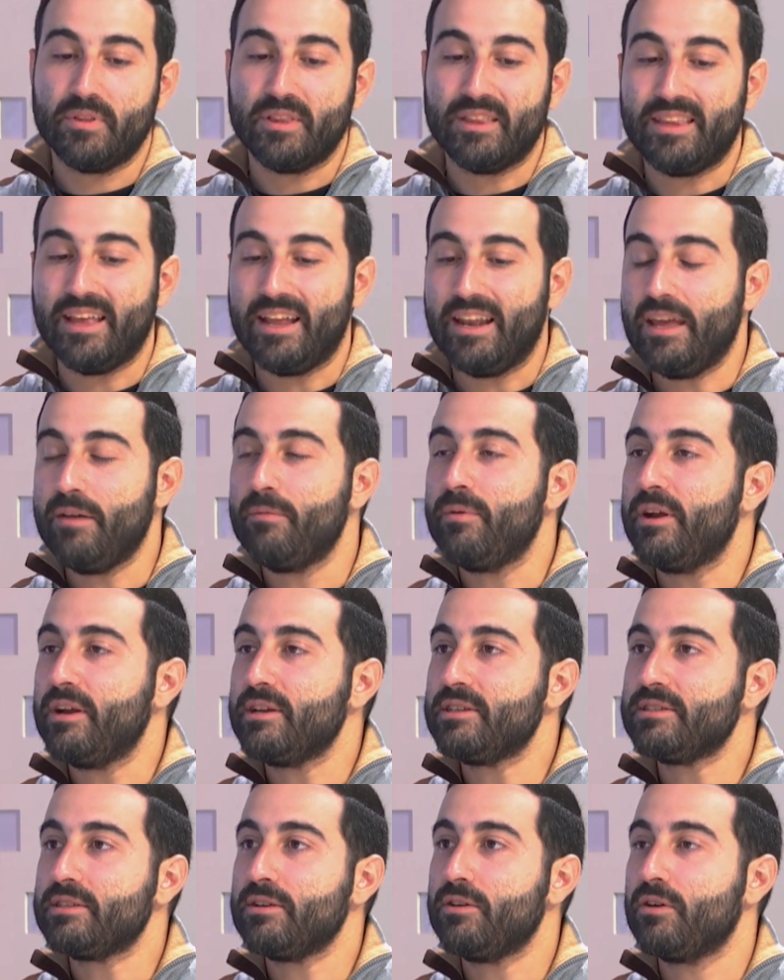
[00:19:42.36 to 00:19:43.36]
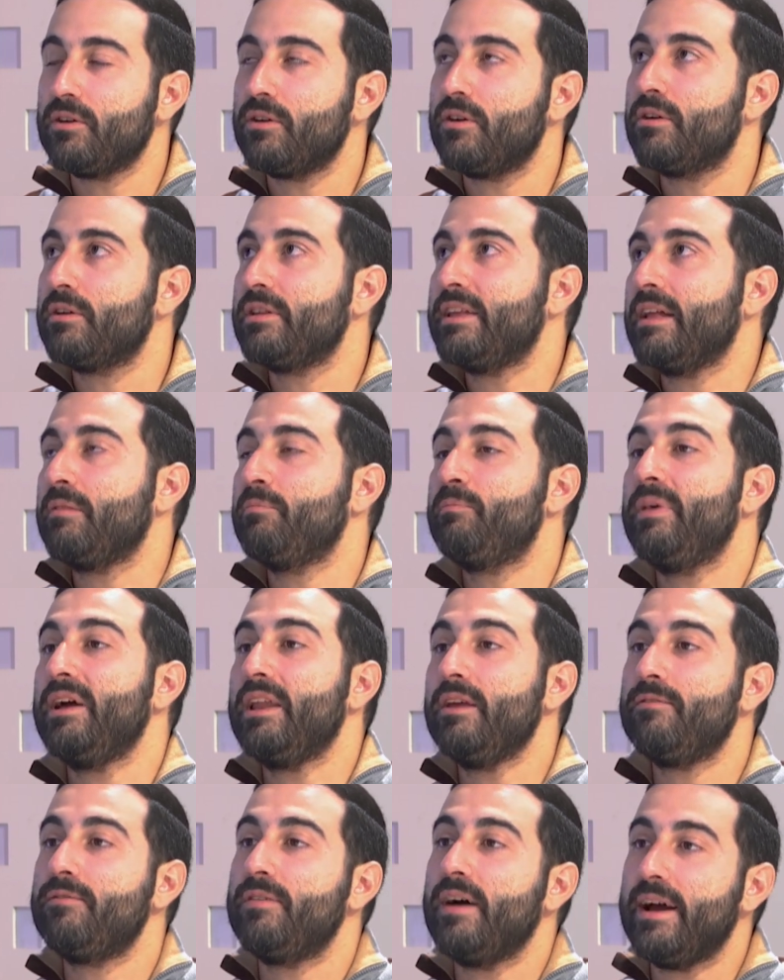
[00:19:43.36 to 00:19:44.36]
delivers or that
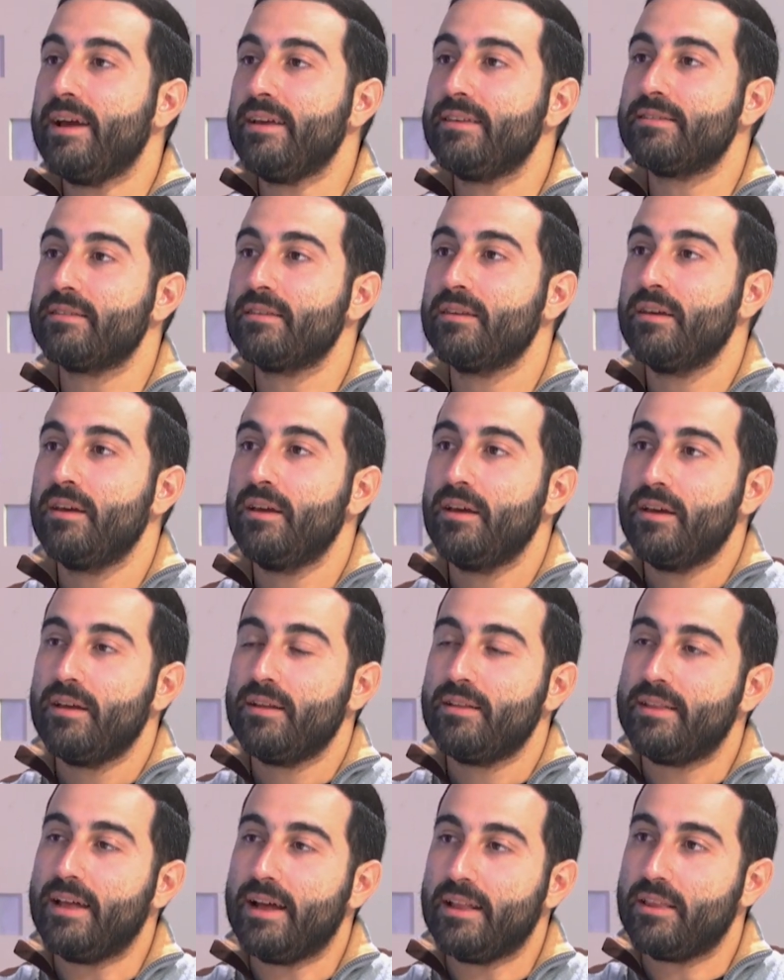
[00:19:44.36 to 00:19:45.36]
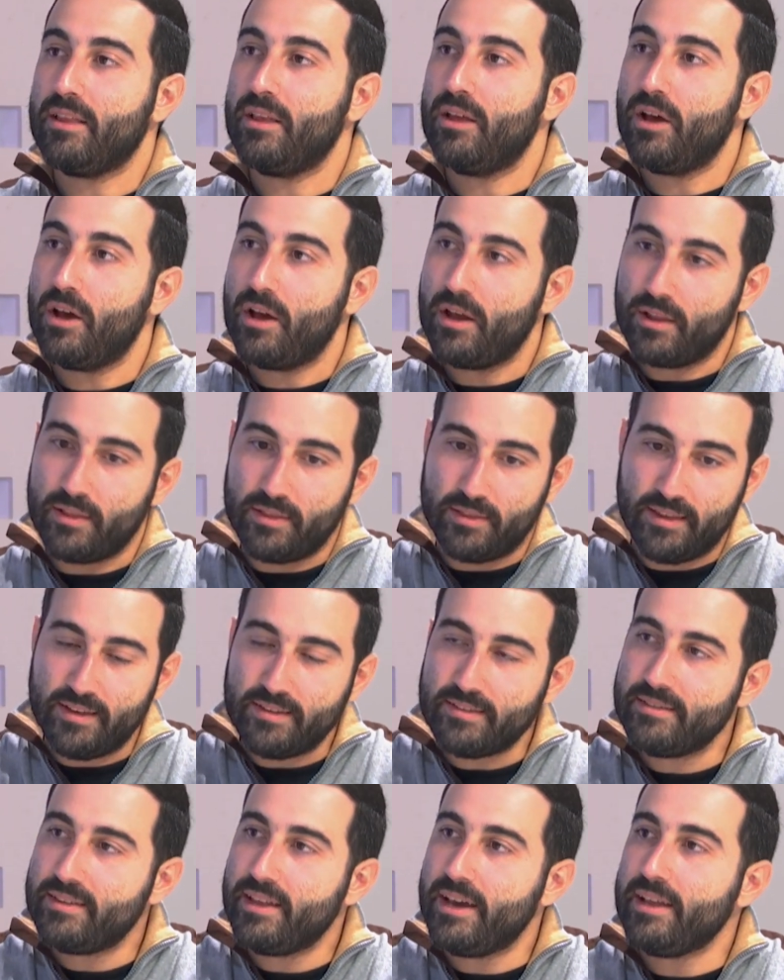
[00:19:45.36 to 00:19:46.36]
verifies that
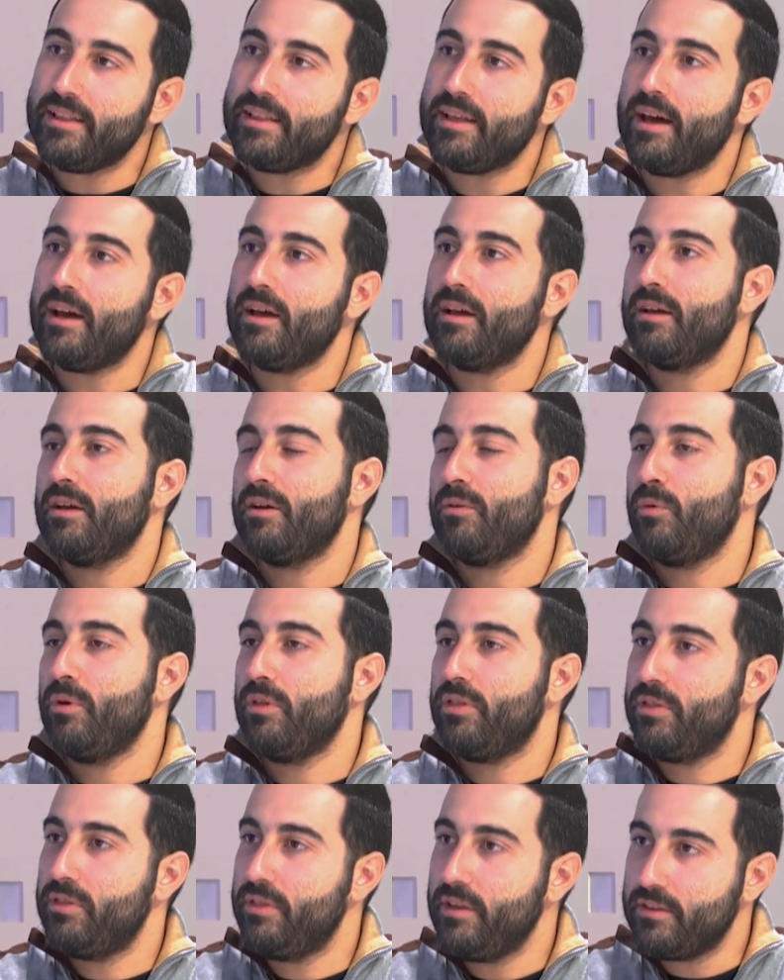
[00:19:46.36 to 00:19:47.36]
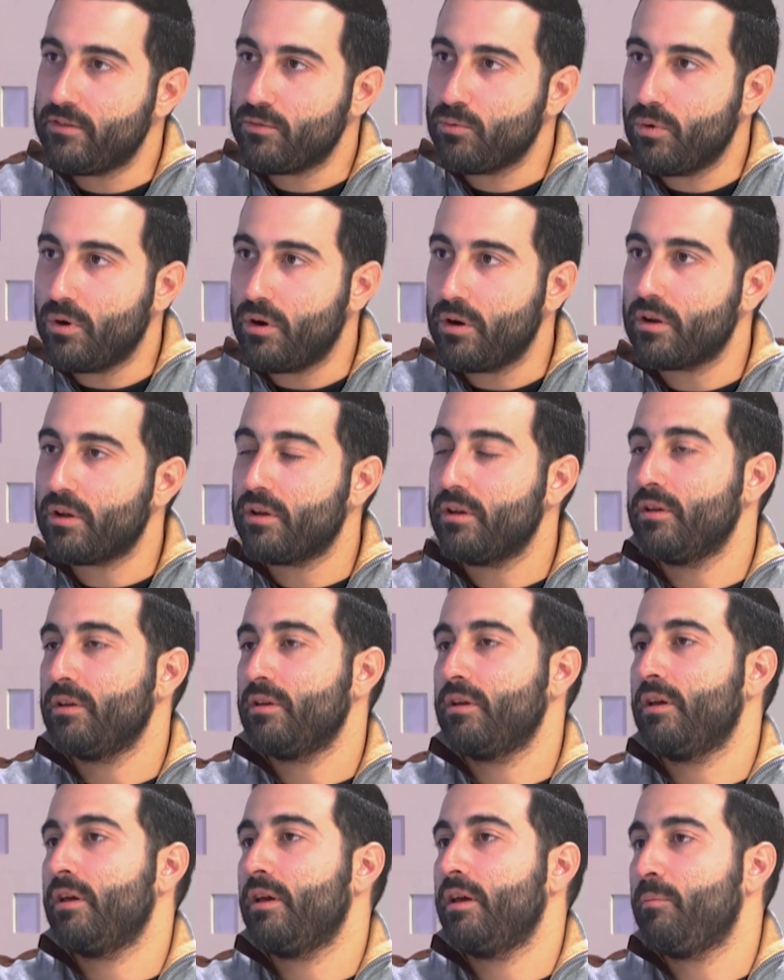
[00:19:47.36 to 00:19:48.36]
this data with this work
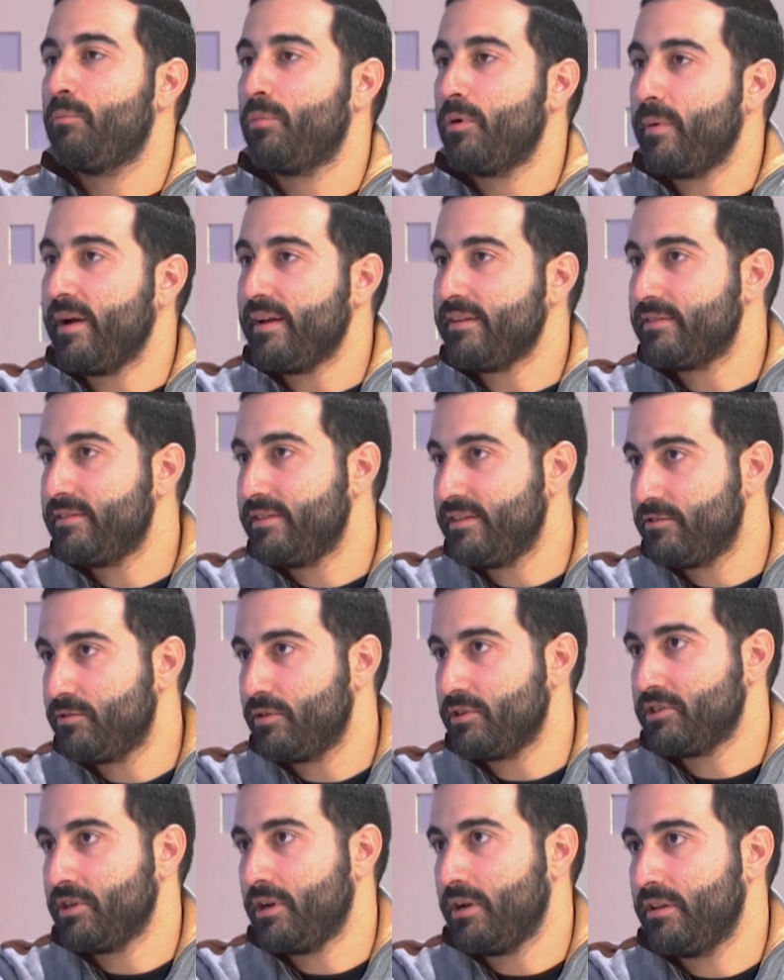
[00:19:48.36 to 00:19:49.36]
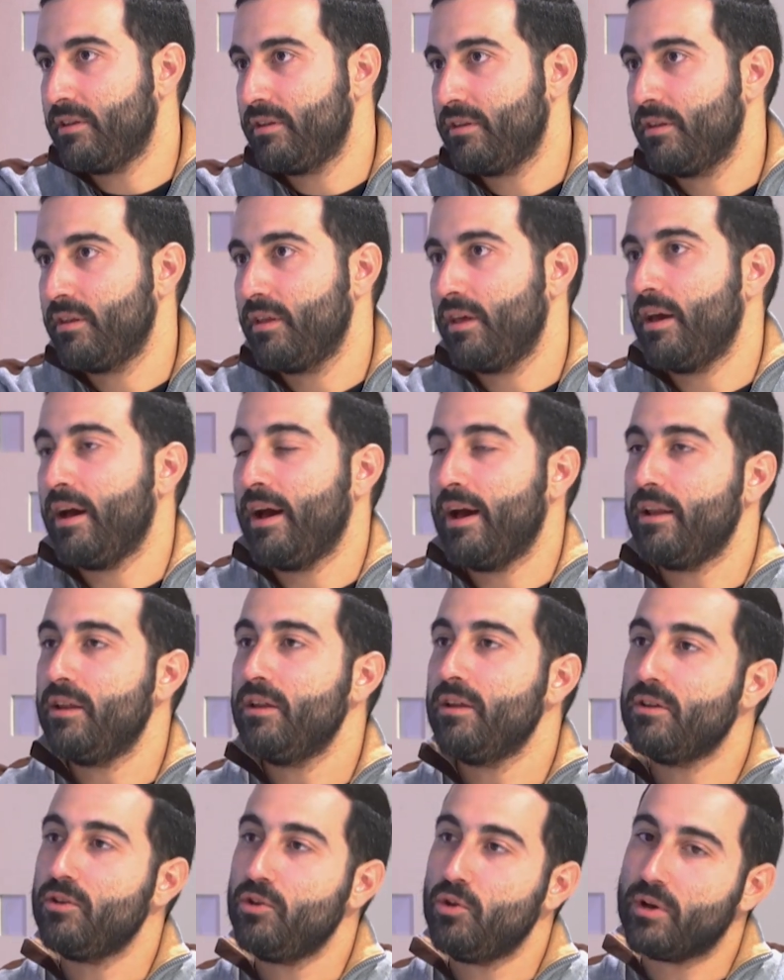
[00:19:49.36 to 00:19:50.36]
provides this result. And
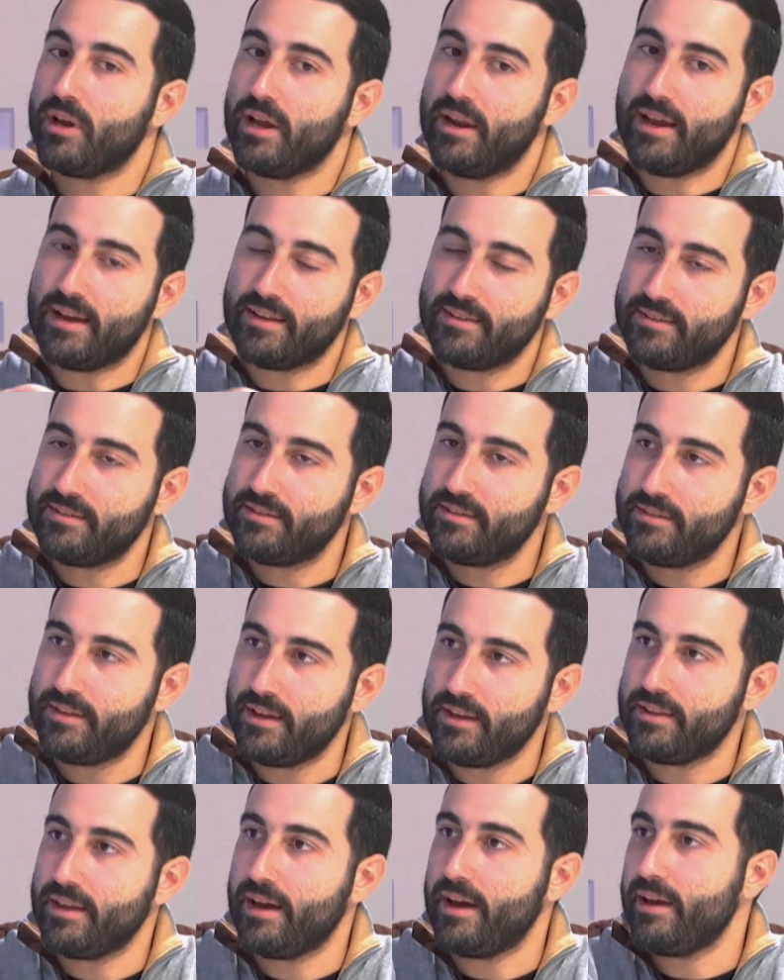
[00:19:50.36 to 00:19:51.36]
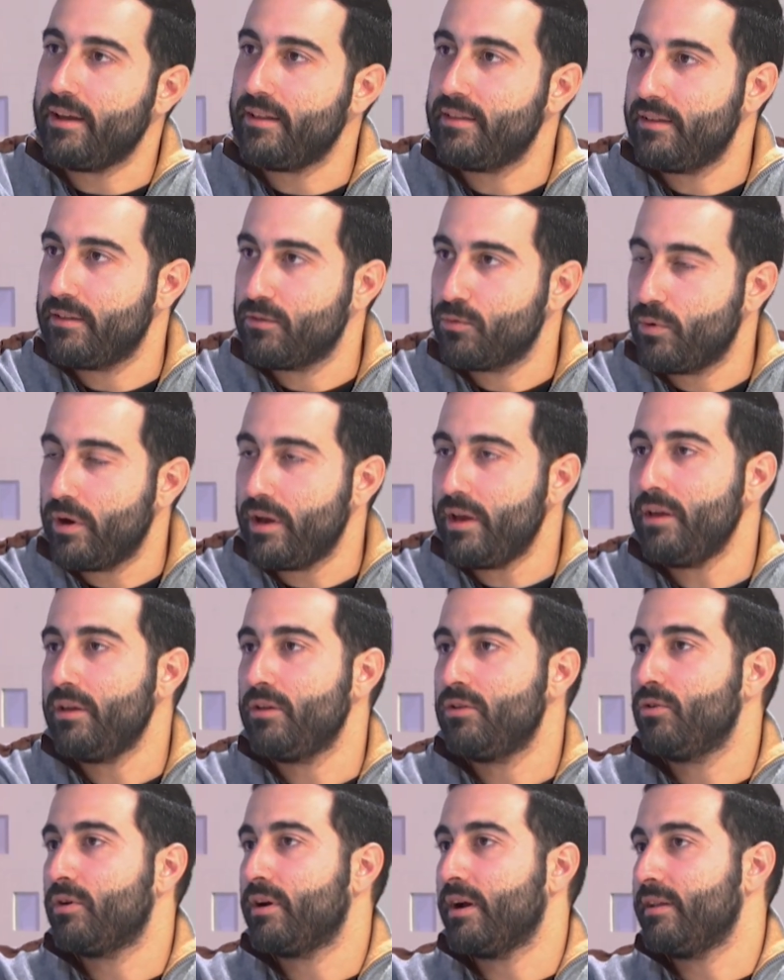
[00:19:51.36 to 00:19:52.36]
you can access this data in this way,
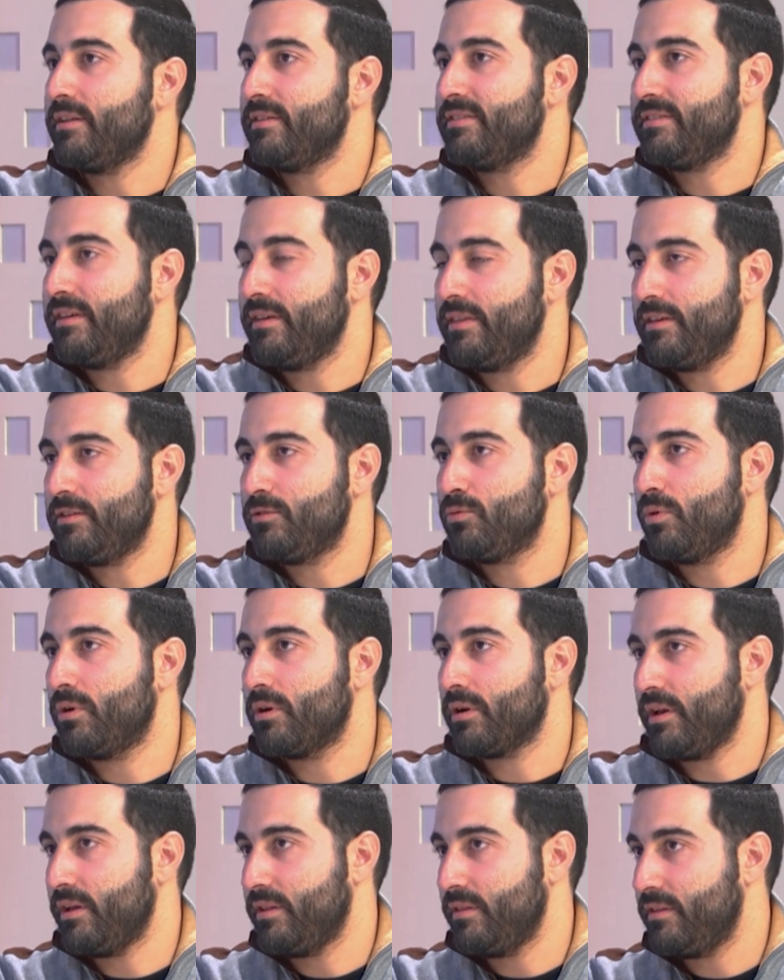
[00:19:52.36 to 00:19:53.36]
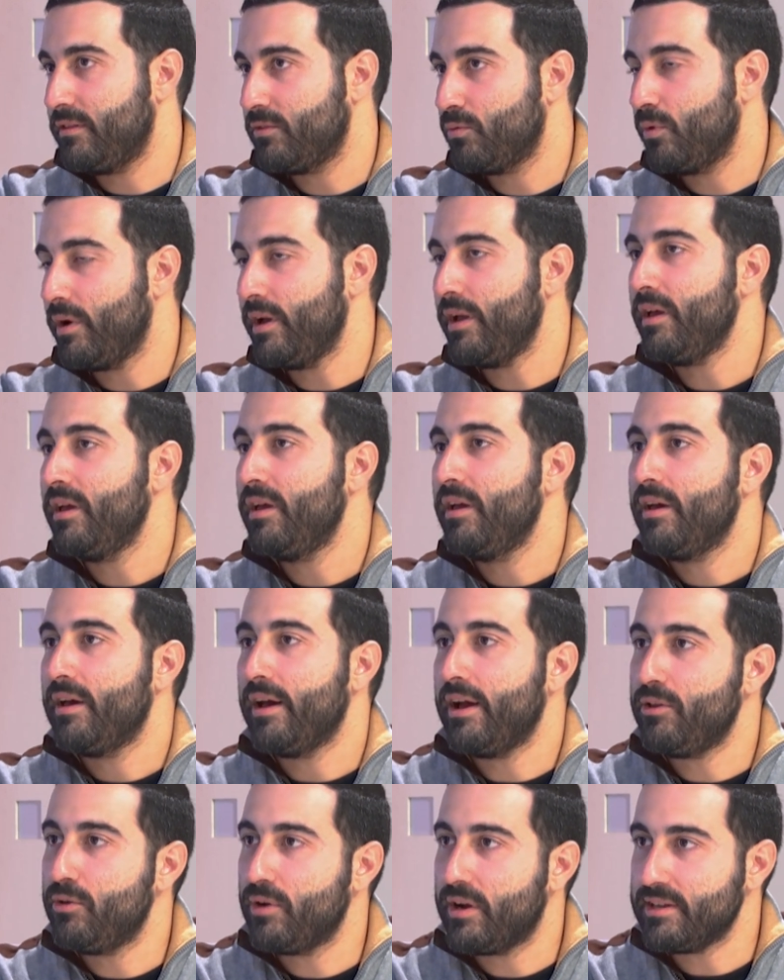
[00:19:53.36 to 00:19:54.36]
you can see this work in this way,
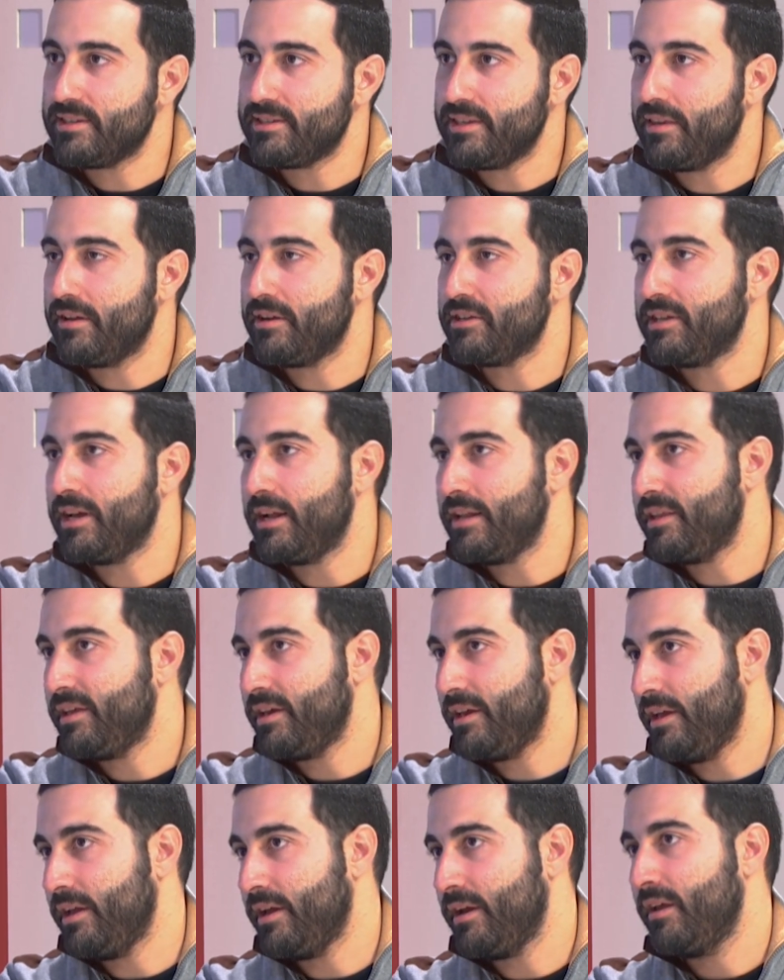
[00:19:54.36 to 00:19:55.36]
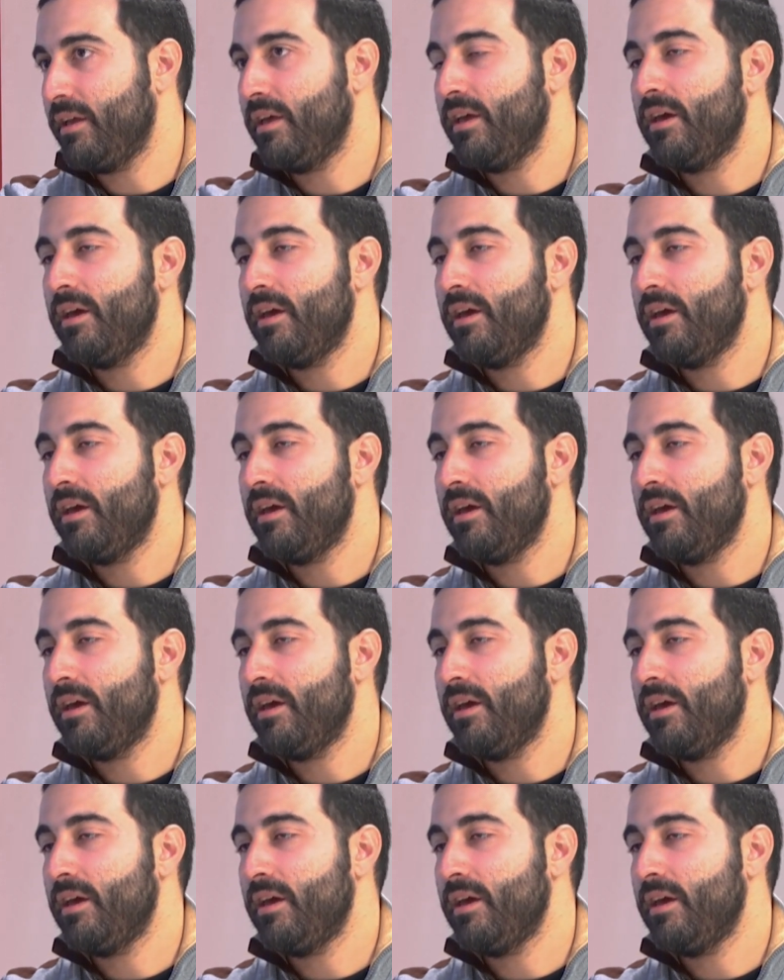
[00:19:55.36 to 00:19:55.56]
and you can see the result here.